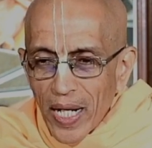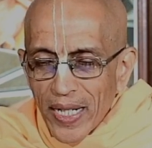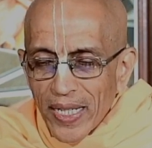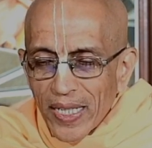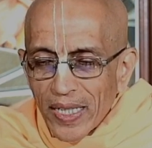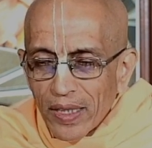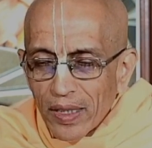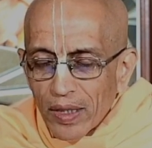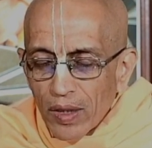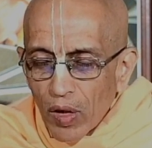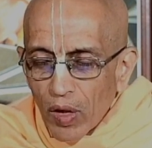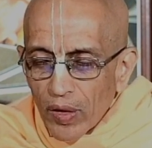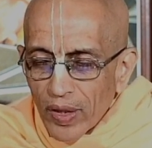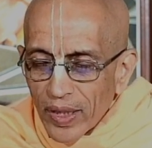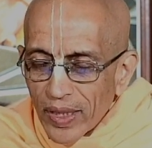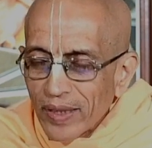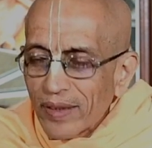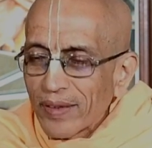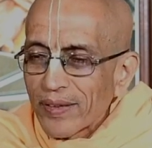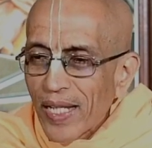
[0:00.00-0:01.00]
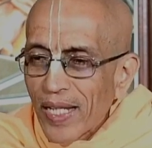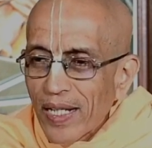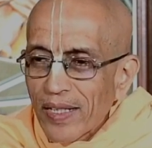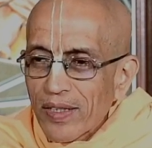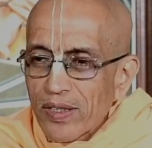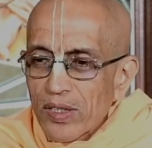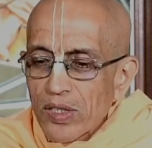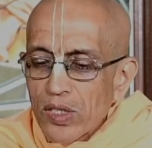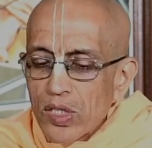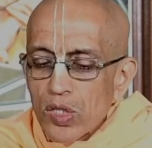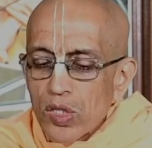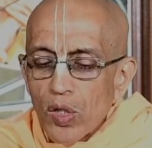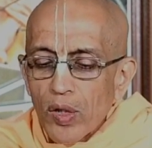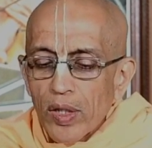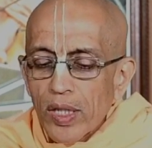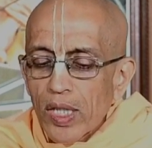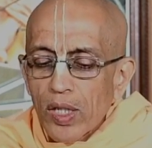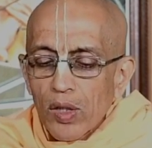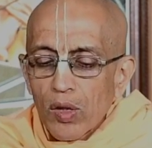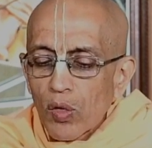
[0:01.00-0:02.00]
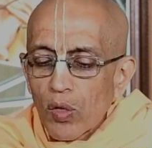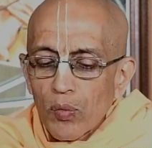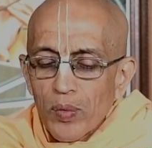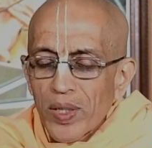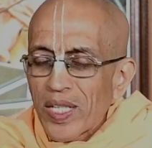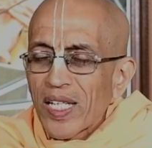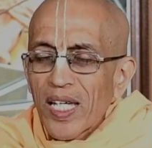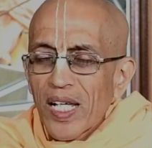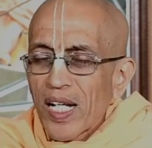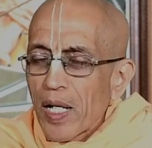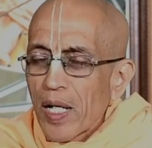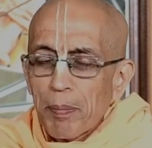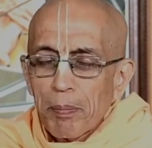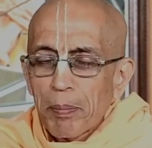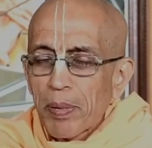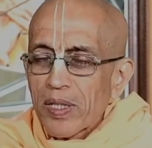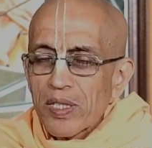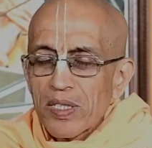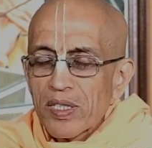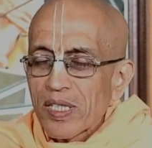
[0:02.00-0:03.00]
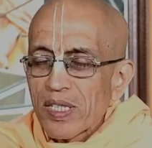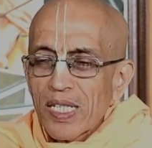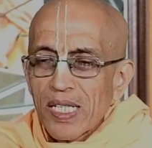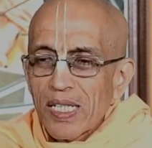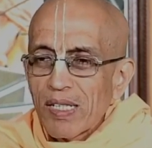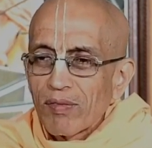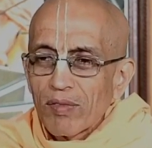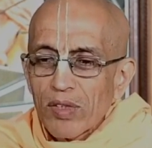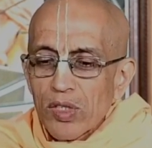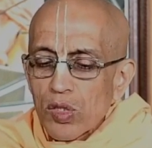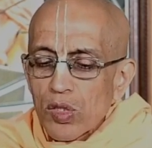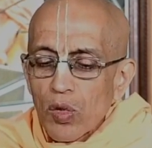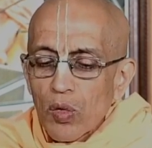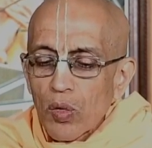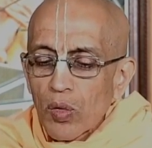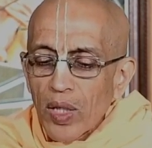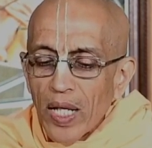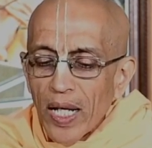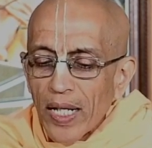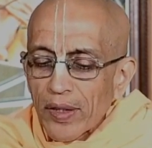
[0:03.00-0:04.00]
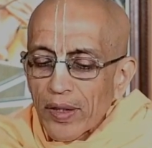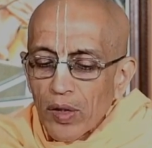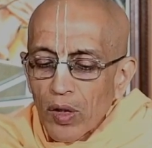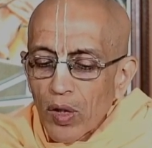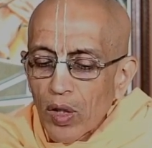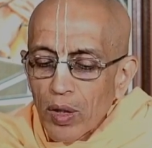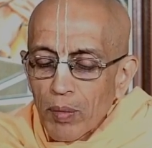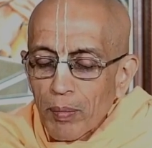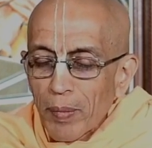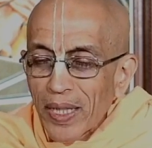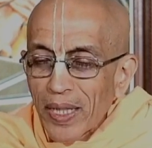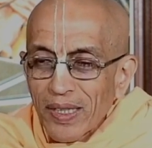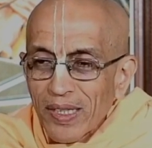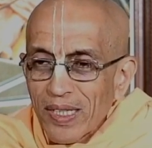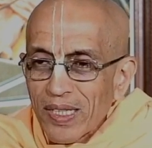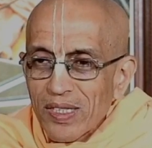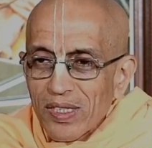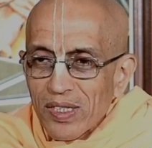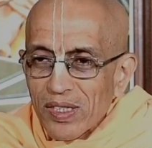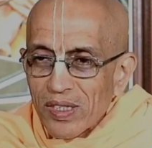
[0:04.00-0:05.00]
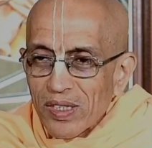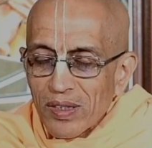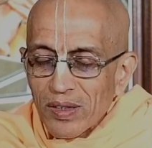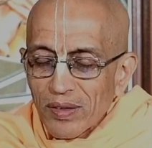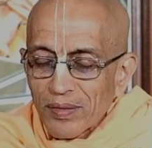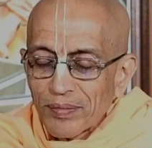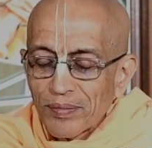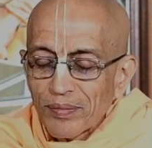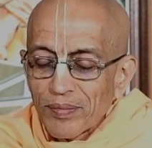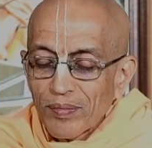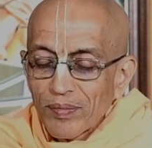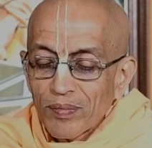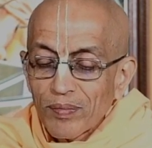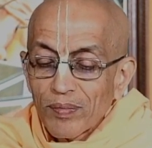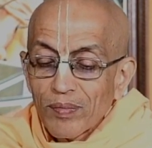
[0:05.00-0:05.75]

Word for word: mind or intelligence or ego. We cannot perceive the soul at all by these.